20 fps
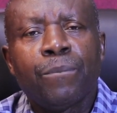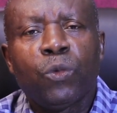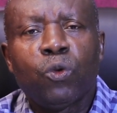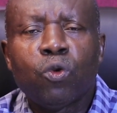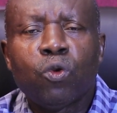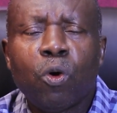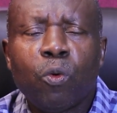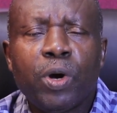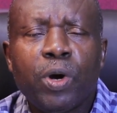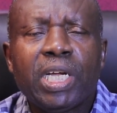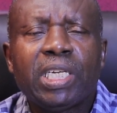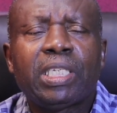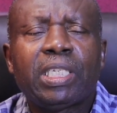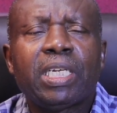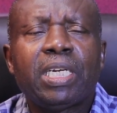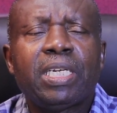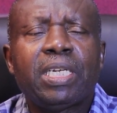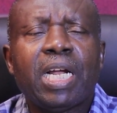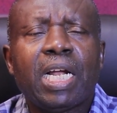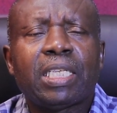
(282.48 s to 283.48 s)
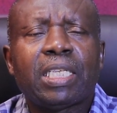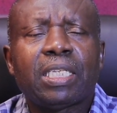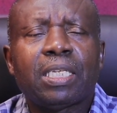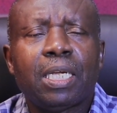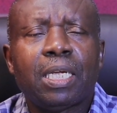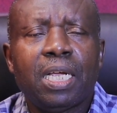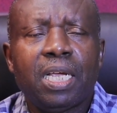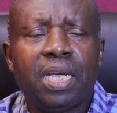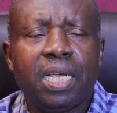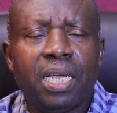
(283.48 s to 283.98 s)
your word say that
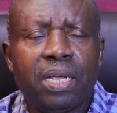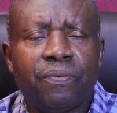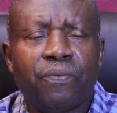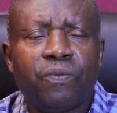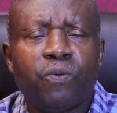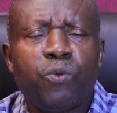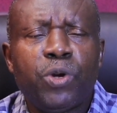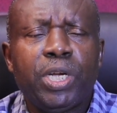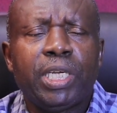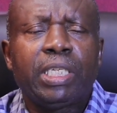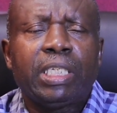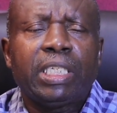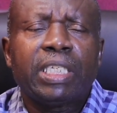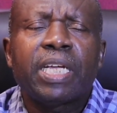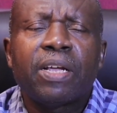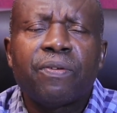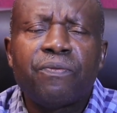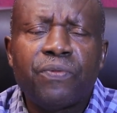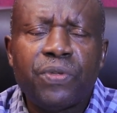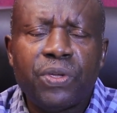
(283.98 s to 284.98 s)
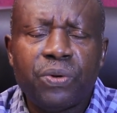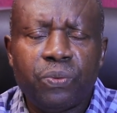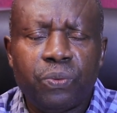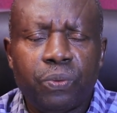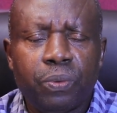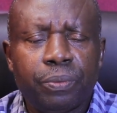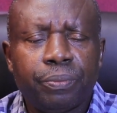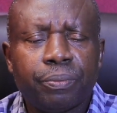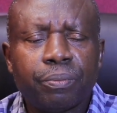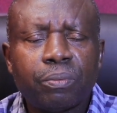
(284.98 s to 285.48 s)
if we serve you,
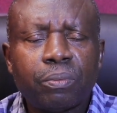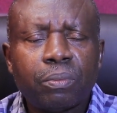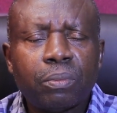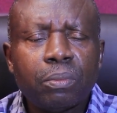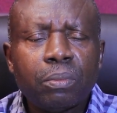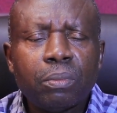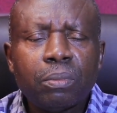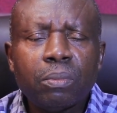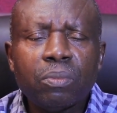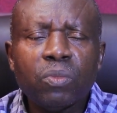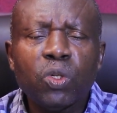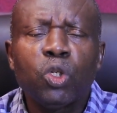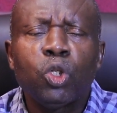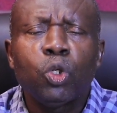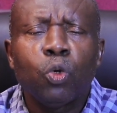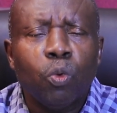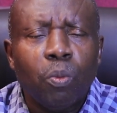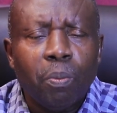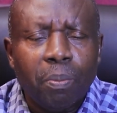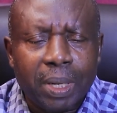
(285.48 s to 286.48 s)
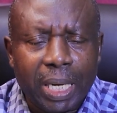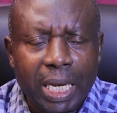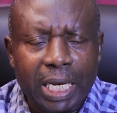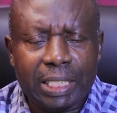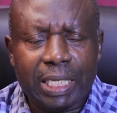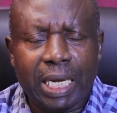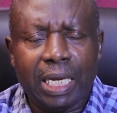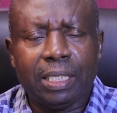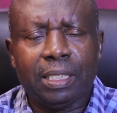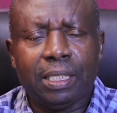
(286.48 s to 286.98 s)
you will
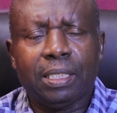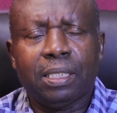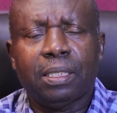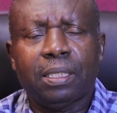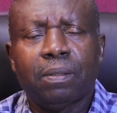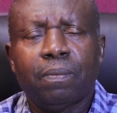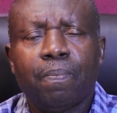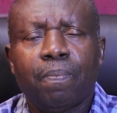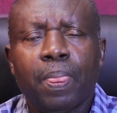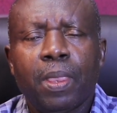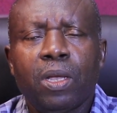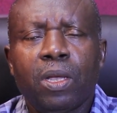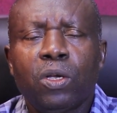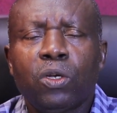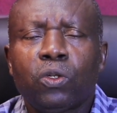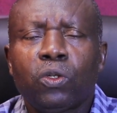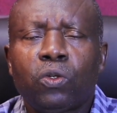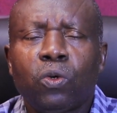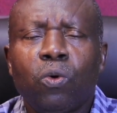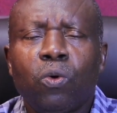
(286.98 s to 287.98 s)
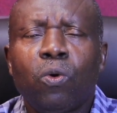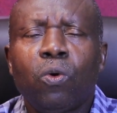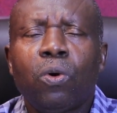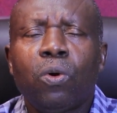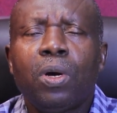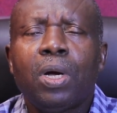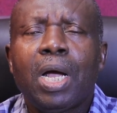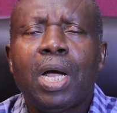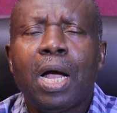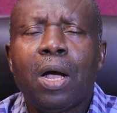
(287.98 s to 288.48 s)
bless us. So
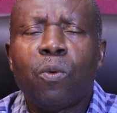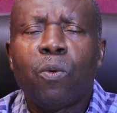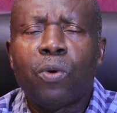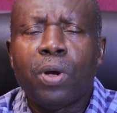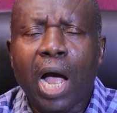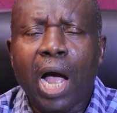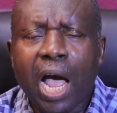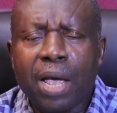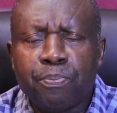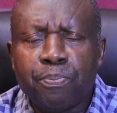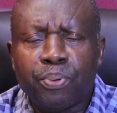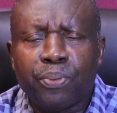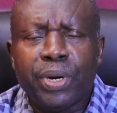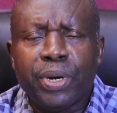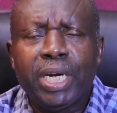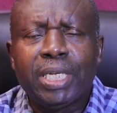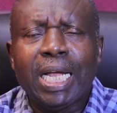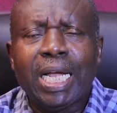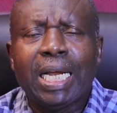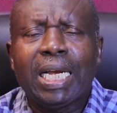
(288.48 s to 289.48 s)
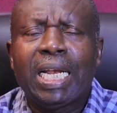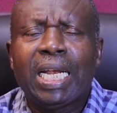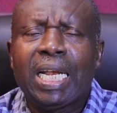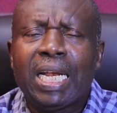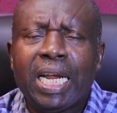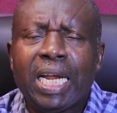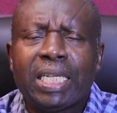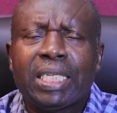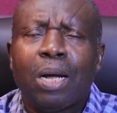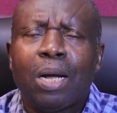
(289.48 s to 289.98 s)
I pray that
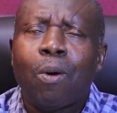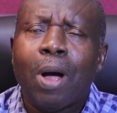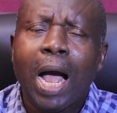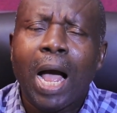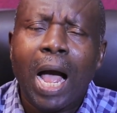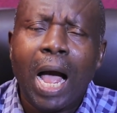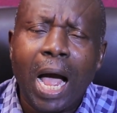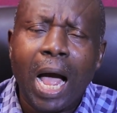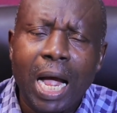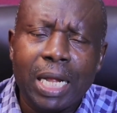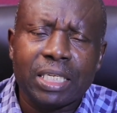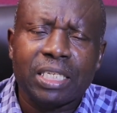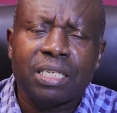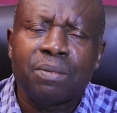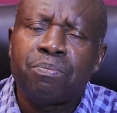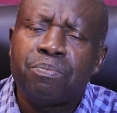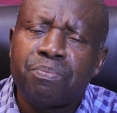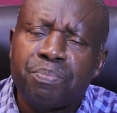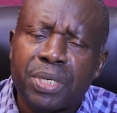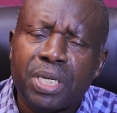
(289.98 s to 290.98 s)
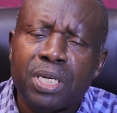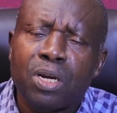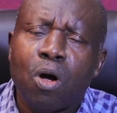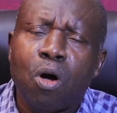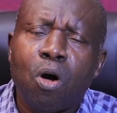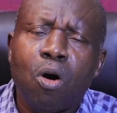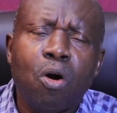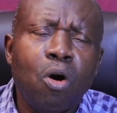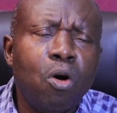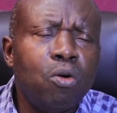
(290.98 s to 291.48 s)
let our hearts be
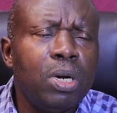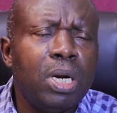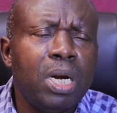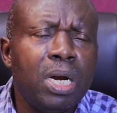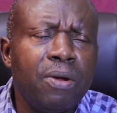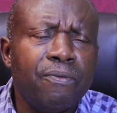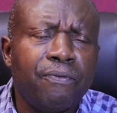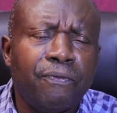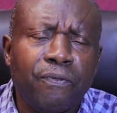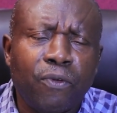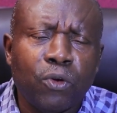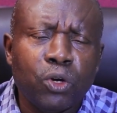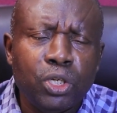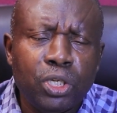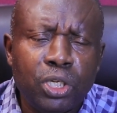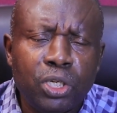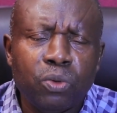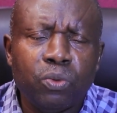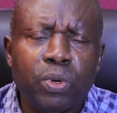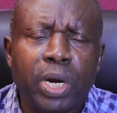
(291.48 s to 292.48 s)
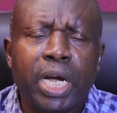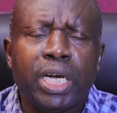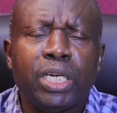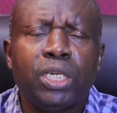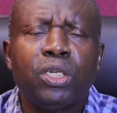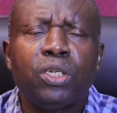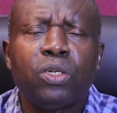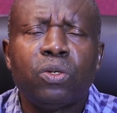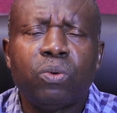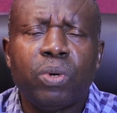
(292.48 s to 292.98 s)
only for you
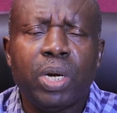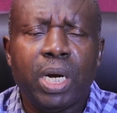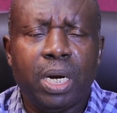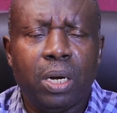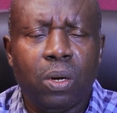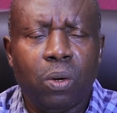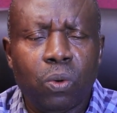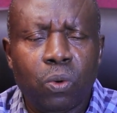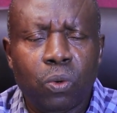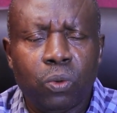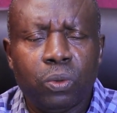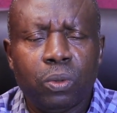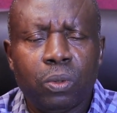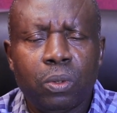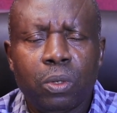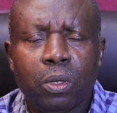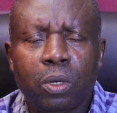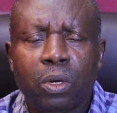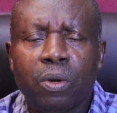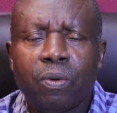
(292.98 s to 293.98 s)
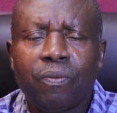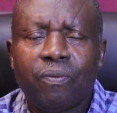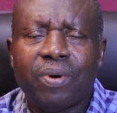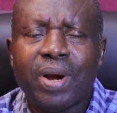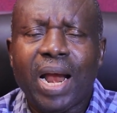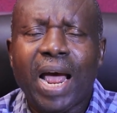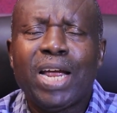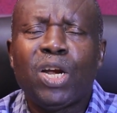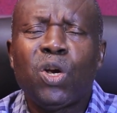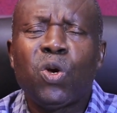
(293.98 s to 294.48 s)
and you alone. For
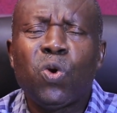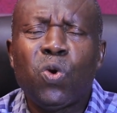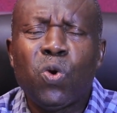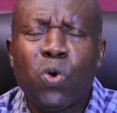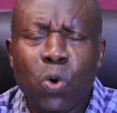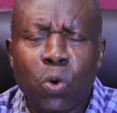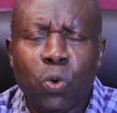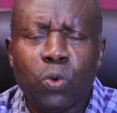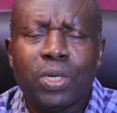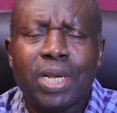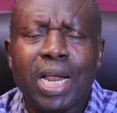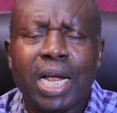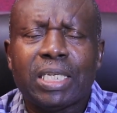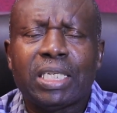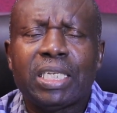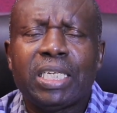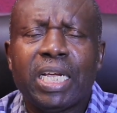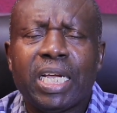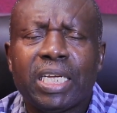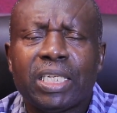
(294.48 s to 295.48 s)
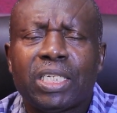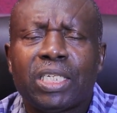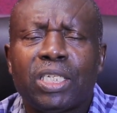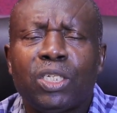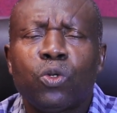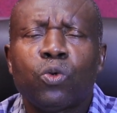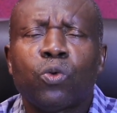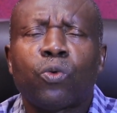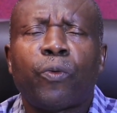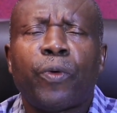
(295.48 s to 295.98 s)
I know that yes,
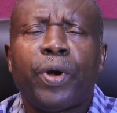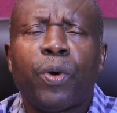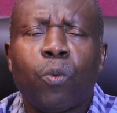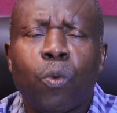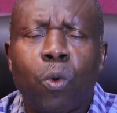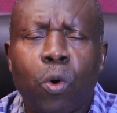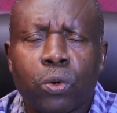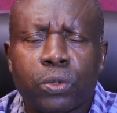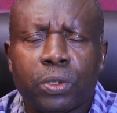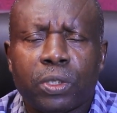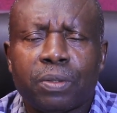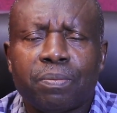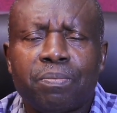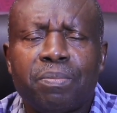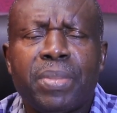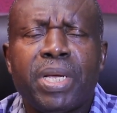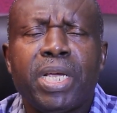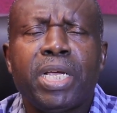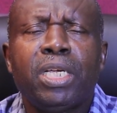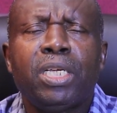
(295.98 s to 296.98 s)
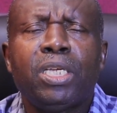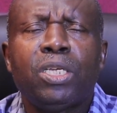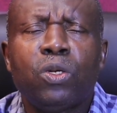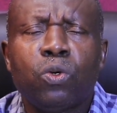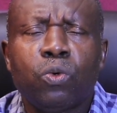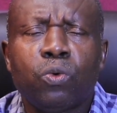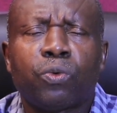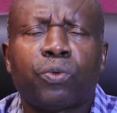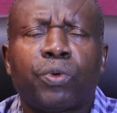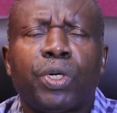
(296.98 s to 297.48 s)
you will reward. May
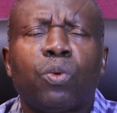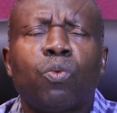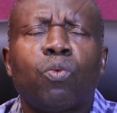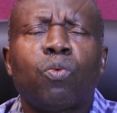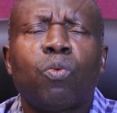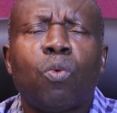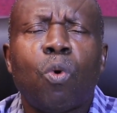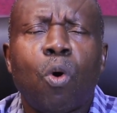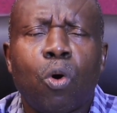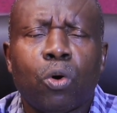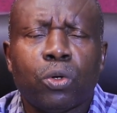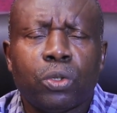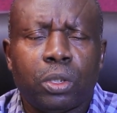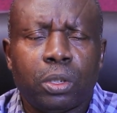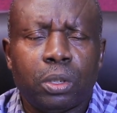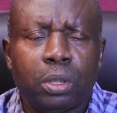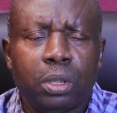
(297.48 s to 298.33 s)
you reward